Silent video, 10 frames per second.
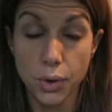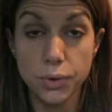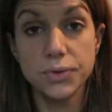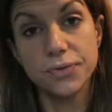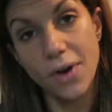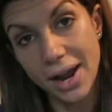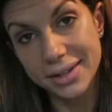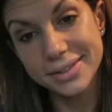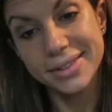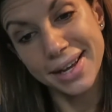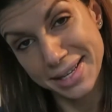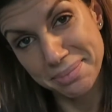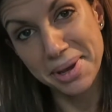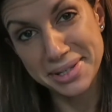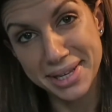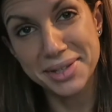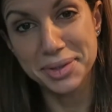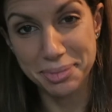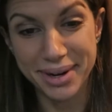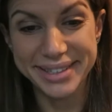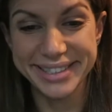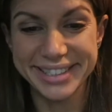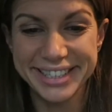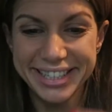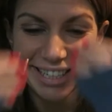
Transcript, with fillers: whose friend has postnatal depression.